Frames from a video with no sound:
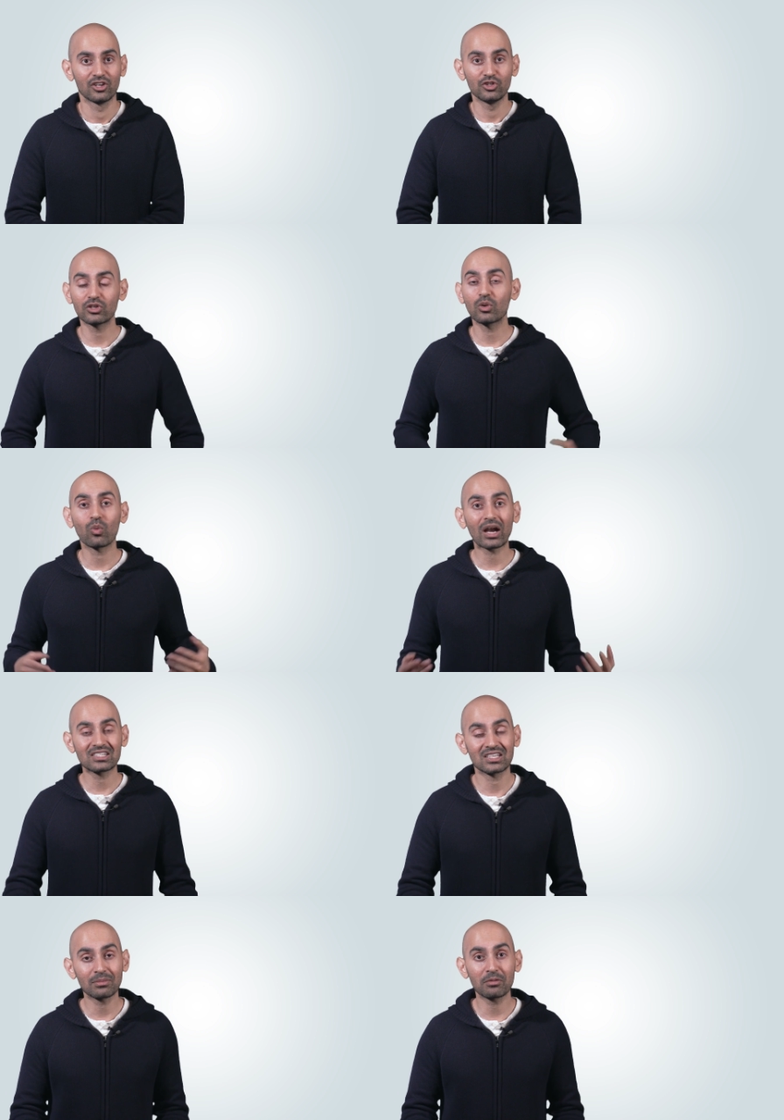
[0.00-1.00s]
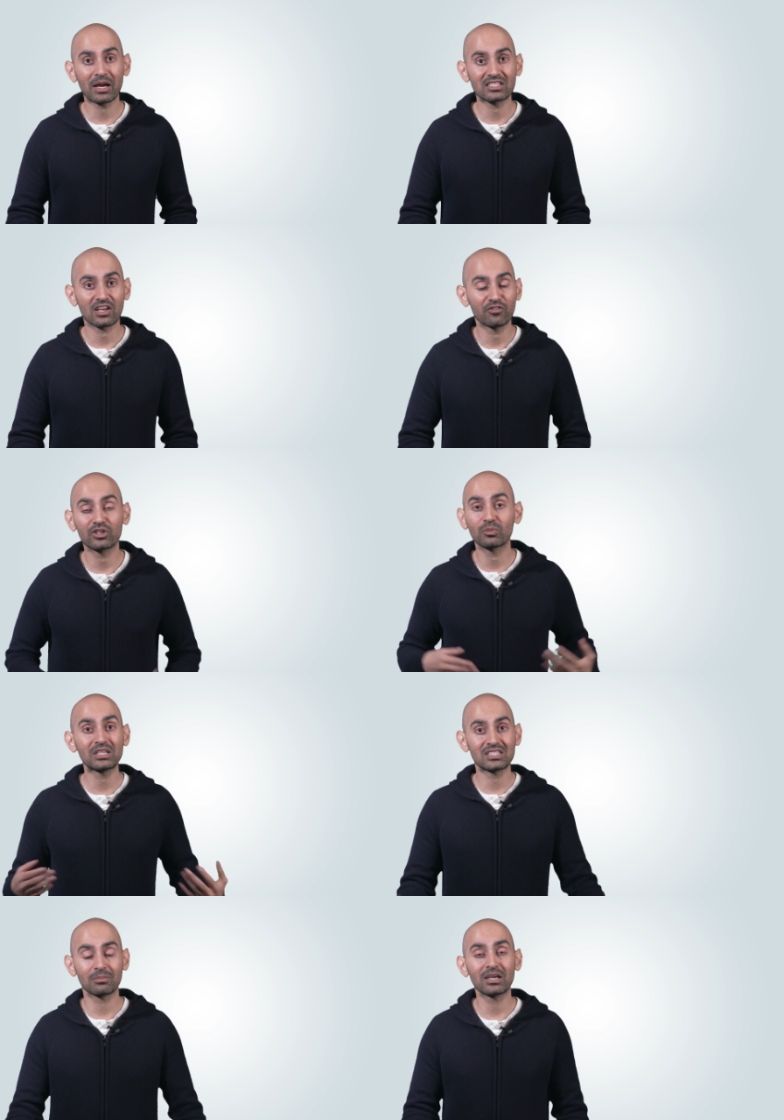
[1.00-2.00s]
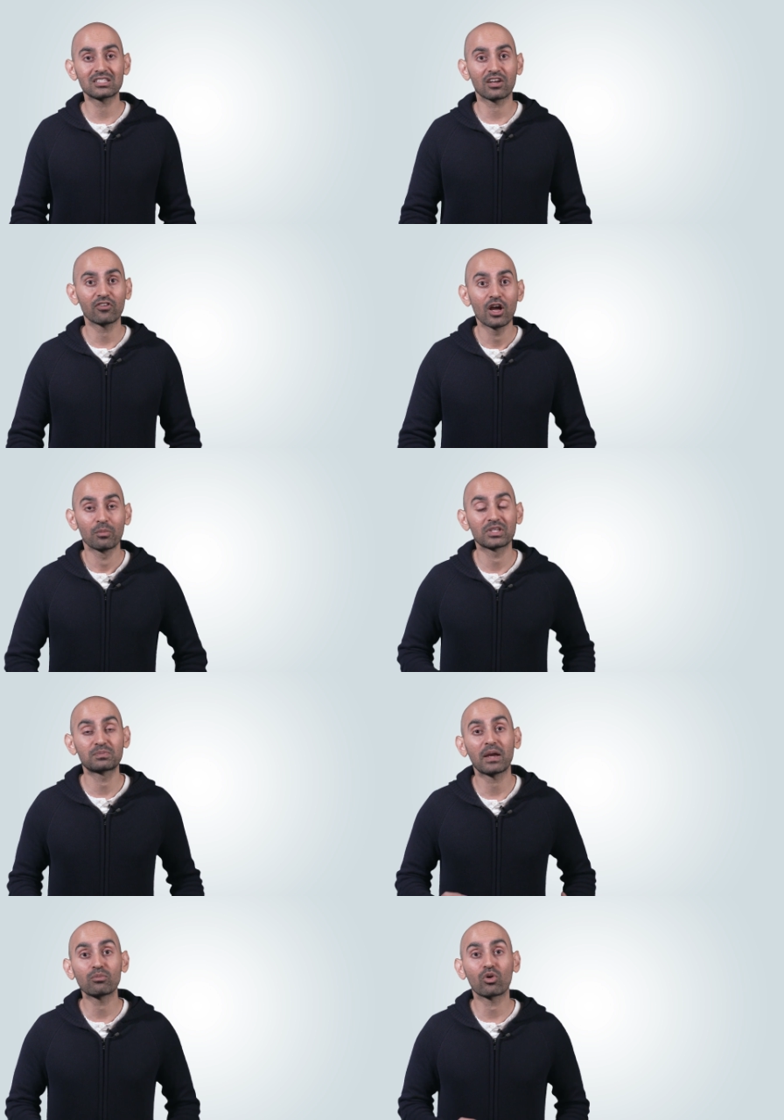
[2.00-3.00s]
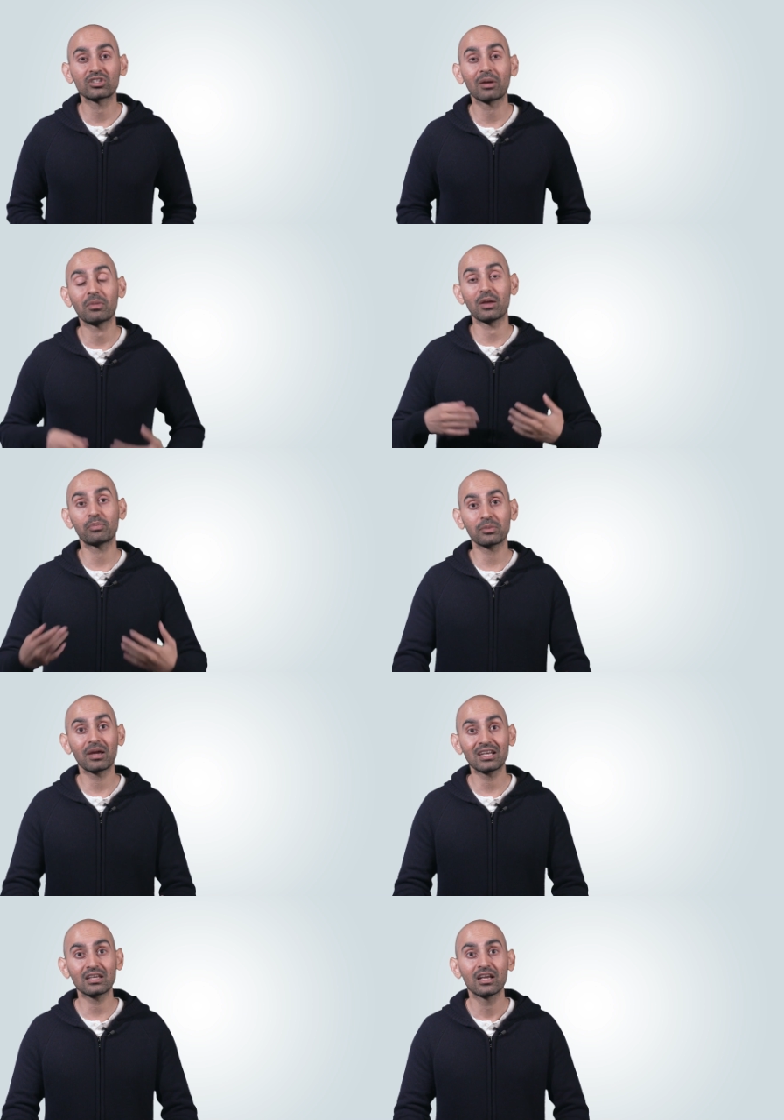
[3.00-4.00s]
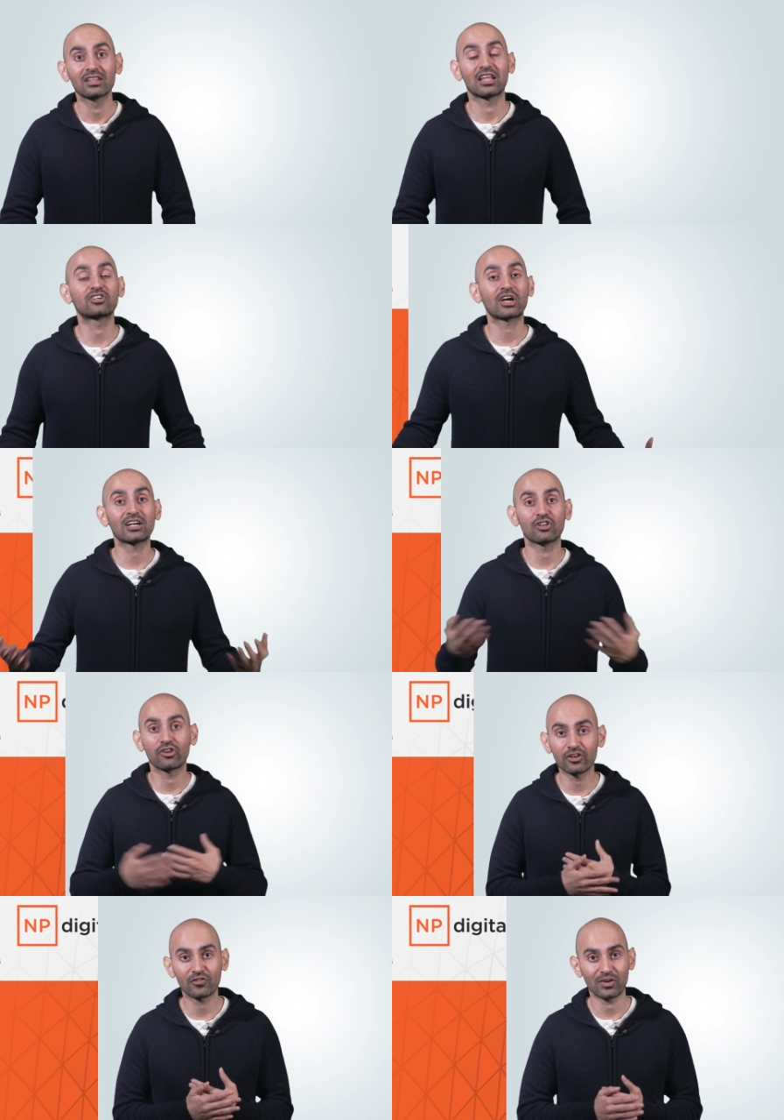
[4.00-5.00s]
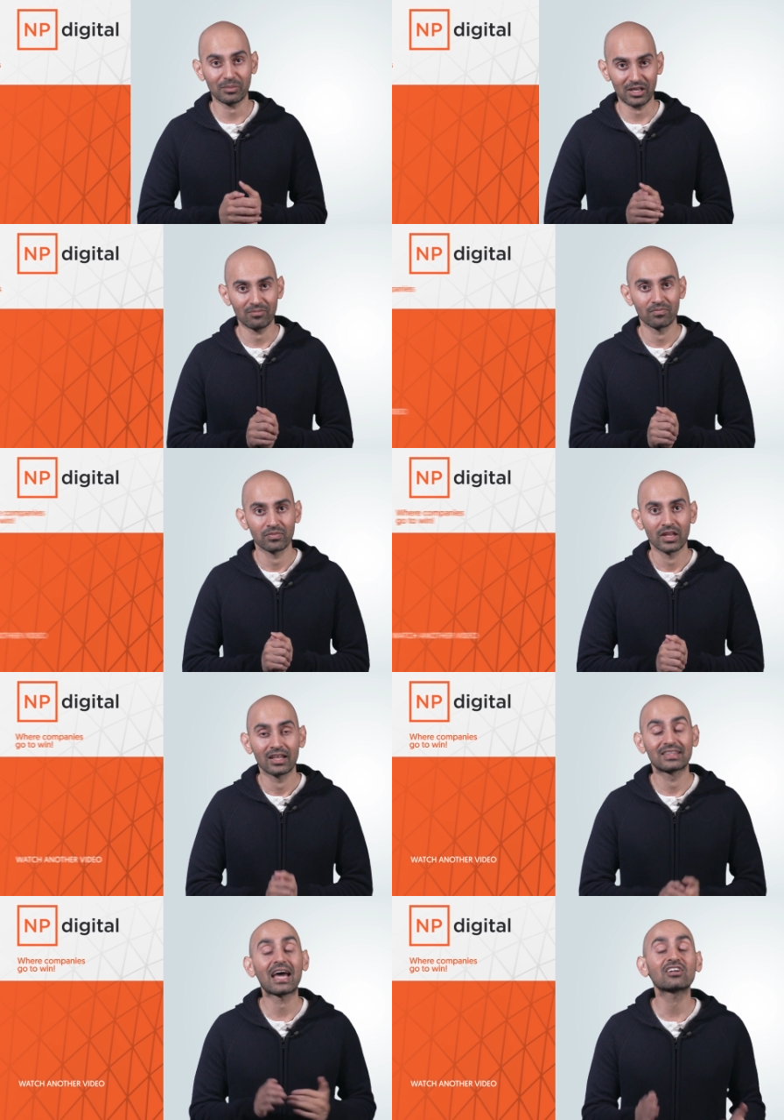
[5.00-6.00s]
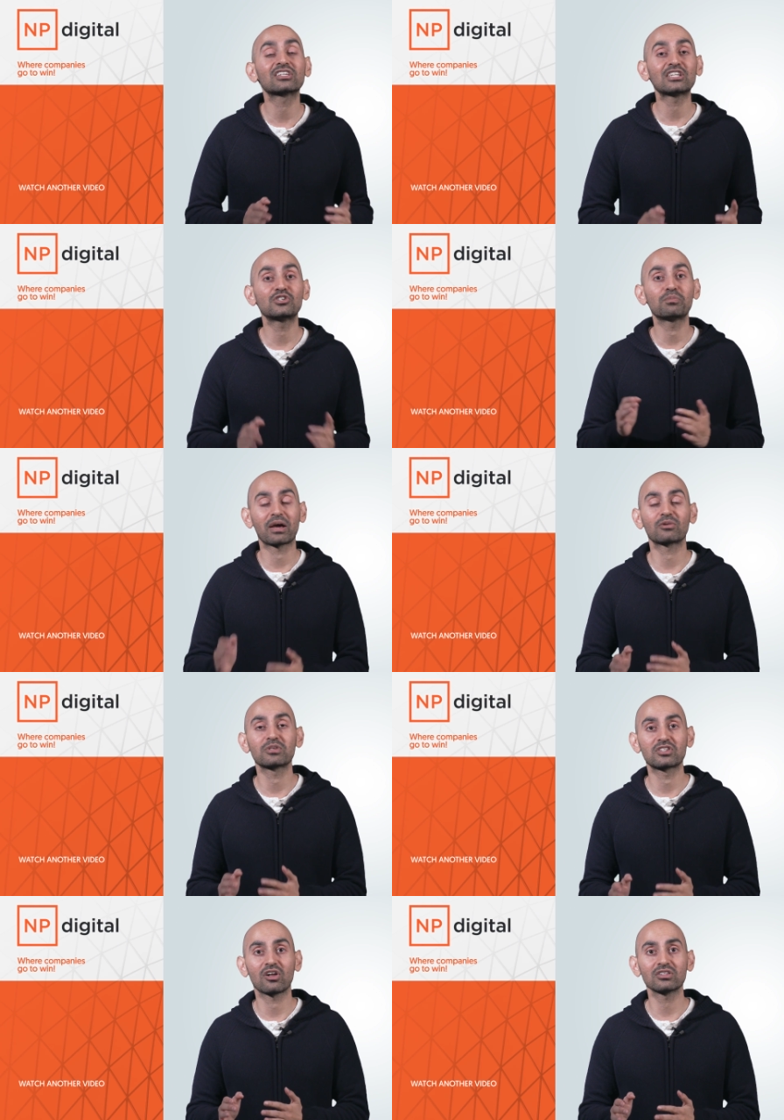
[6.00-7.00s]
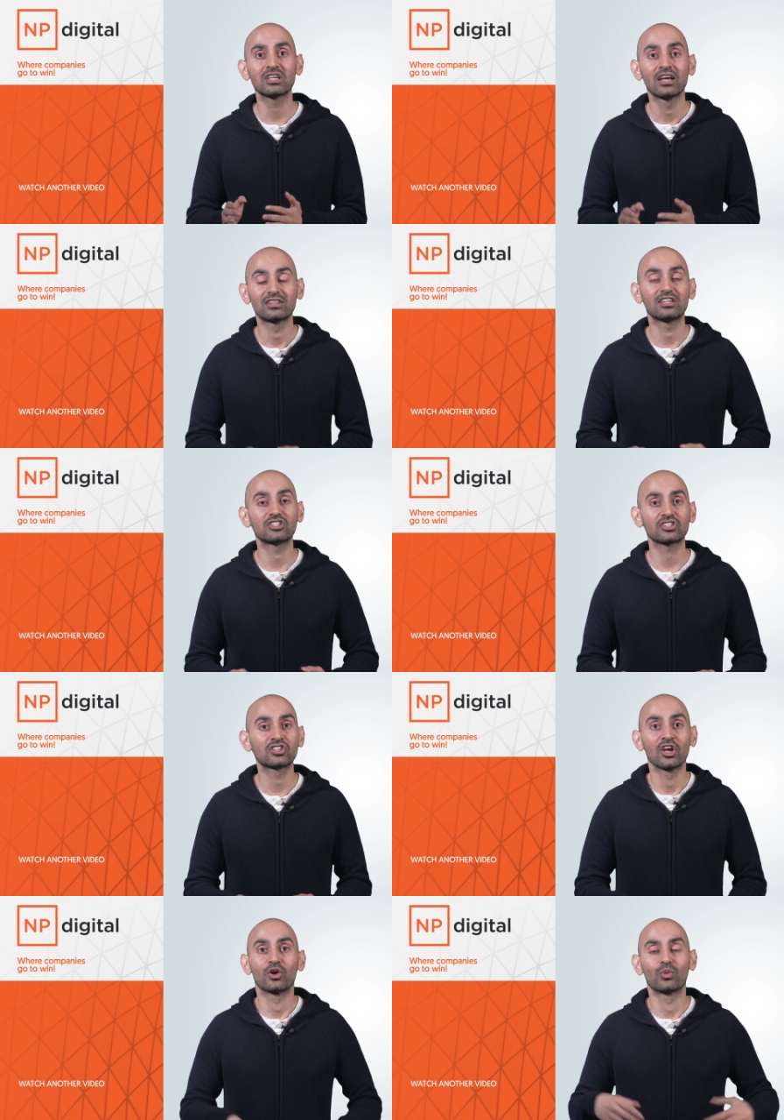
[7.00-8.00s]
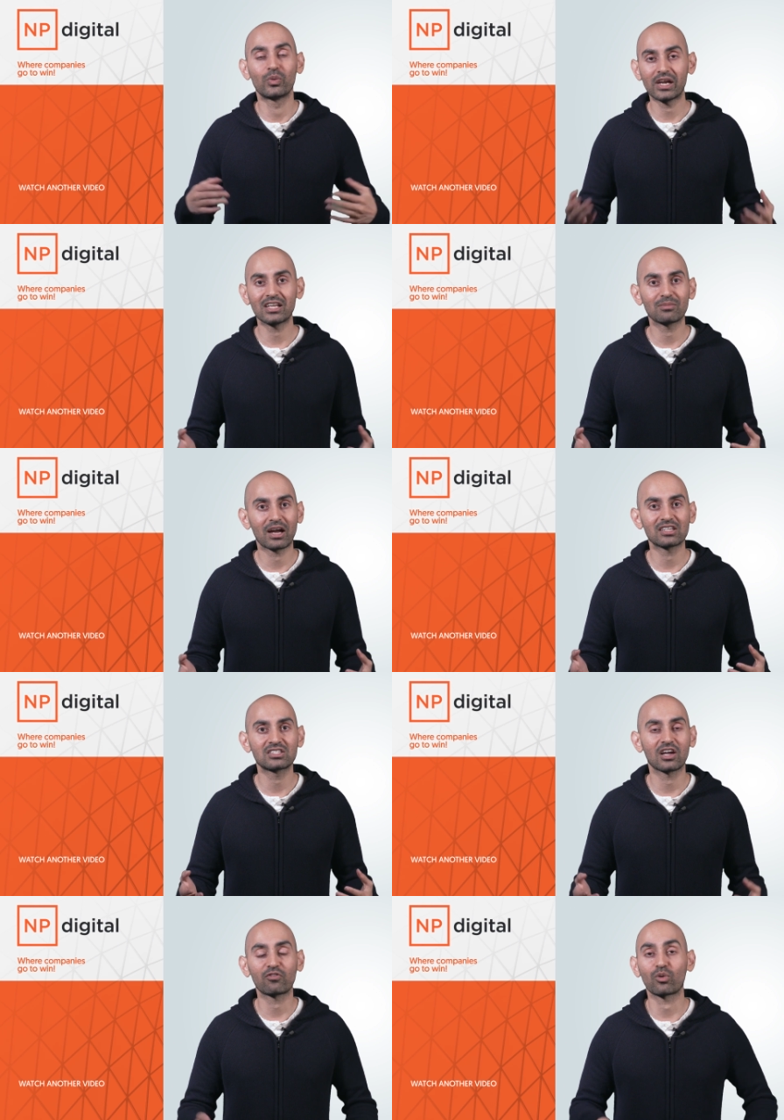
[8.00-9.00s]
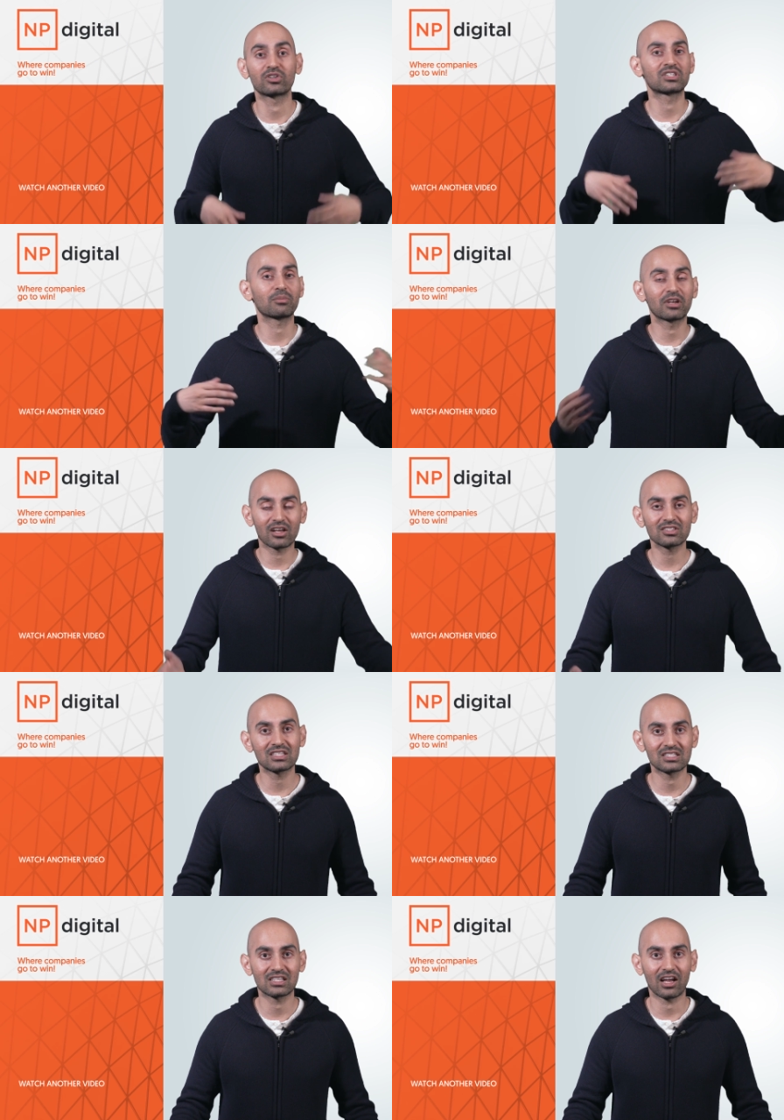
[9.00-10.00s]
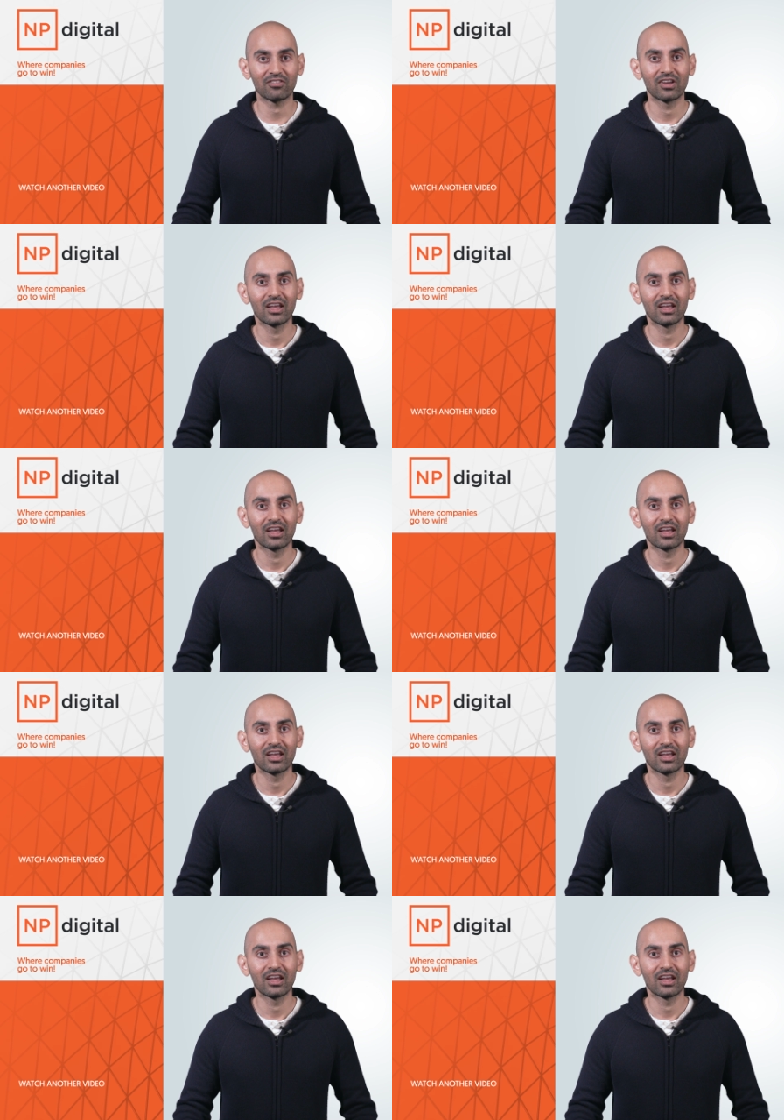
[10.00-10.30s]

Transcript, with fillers: You can watch some of my stuff, you can read some of my stuff, but spend more time implementing than trying to learn from me. That'll get you better results than just reading my stuff or someone else's stuff.